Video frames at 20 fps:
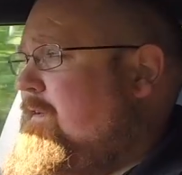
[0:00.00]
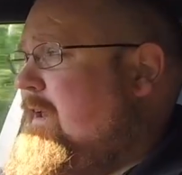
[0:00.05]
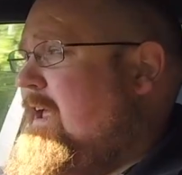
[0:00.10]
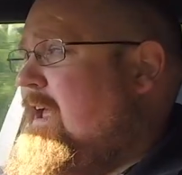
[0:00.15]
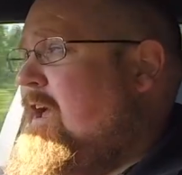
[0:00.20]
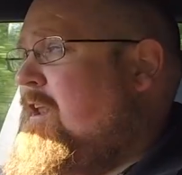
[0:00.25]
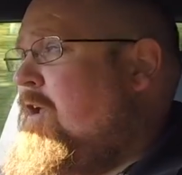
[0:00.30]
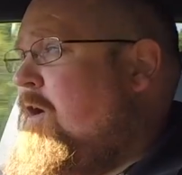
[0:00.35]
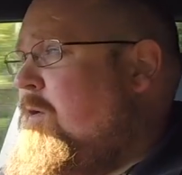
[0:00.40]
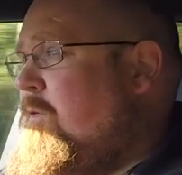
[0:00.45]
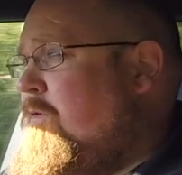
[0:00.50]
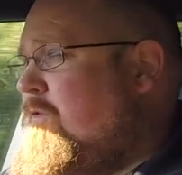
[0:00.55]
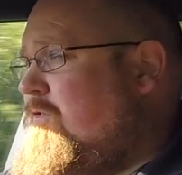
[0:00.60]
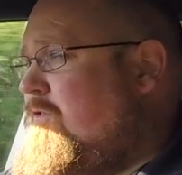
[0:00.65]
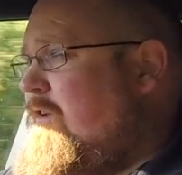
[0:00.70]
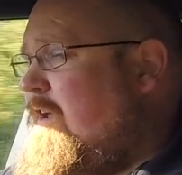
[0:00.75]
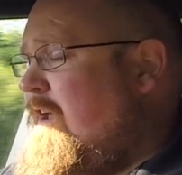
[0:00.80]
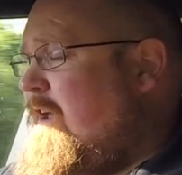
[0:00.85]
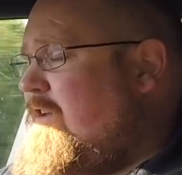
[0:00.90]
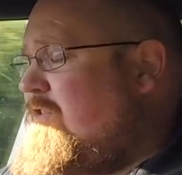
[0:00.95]
and I was
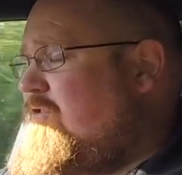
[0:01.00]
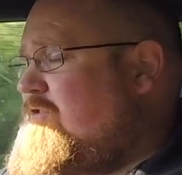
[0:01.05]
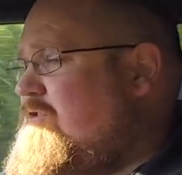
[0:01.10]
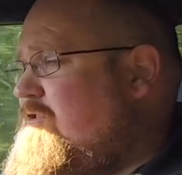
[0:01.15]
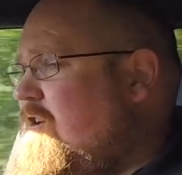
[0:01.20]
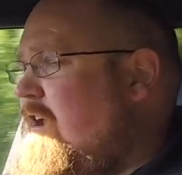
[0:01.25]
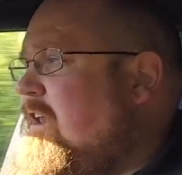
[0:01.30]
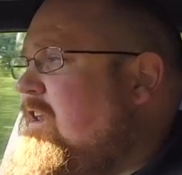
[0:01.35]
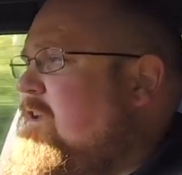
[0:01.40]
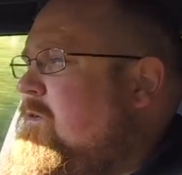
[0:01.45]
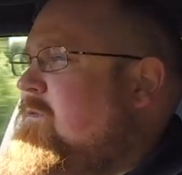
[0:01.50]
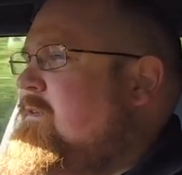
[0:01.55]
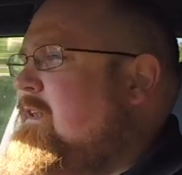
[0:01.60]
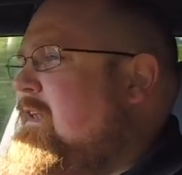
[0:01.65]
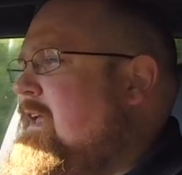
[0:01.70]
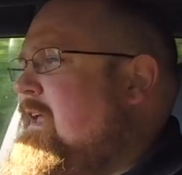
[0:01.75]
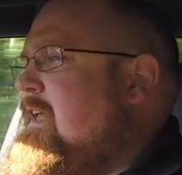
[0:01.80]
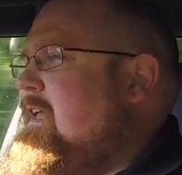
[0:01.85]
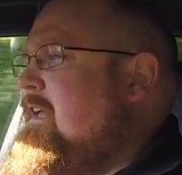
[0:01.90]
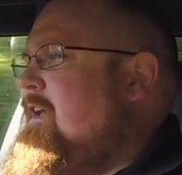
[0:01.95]

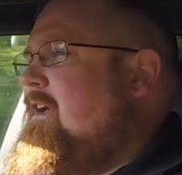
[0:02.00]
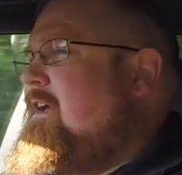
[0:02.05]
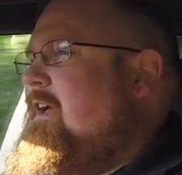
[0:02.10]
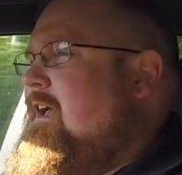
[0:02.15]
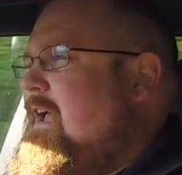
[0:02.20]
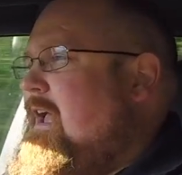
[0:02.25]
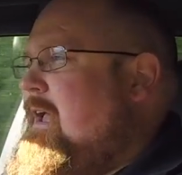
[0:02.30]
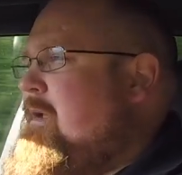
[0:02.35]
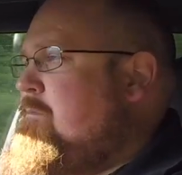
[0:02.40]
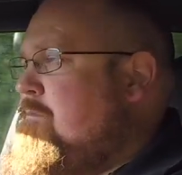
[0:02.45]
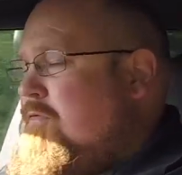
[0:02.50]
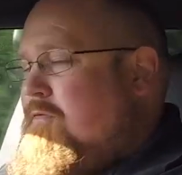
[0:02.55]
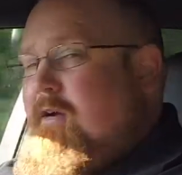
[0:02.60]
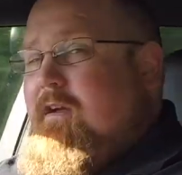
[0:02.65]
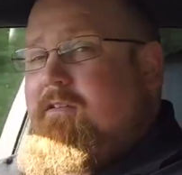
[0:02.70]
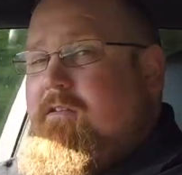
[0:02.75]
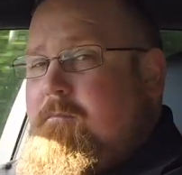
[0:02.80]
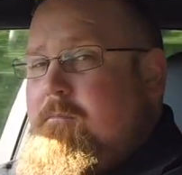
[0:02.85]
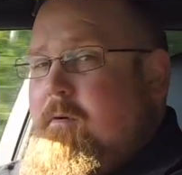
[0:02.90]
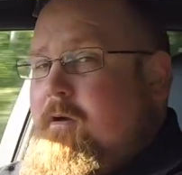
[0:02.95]
genuinely
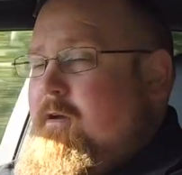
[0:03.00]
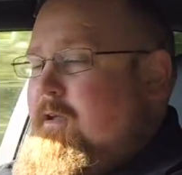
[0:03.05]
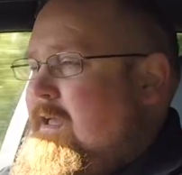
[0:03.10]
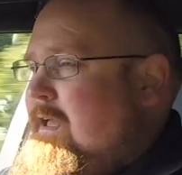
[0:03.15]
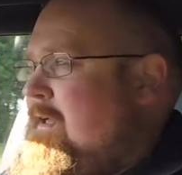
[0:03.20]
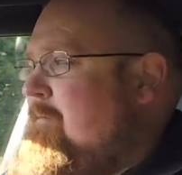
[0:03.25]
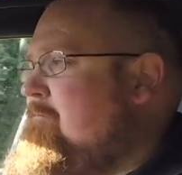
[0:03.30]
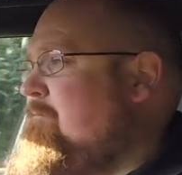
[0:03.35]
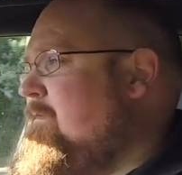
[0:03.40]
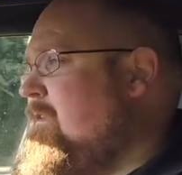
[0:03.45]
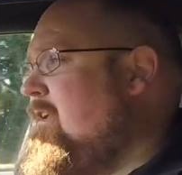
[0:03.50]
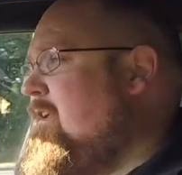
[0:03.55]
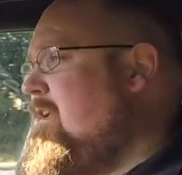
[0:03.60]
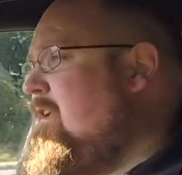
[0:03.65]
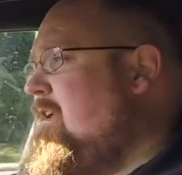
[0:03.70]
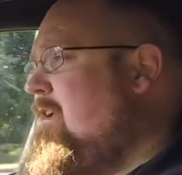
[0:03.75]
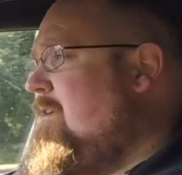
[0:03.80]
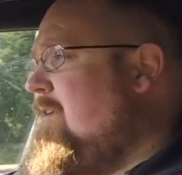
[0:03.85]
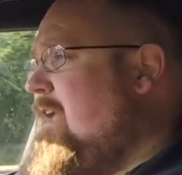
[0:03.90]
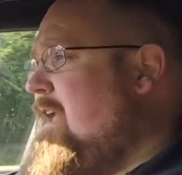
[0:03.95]
impressed by it.
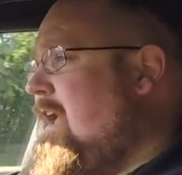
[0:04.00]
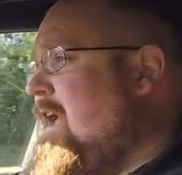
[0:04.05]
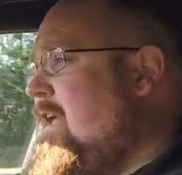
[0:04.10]
And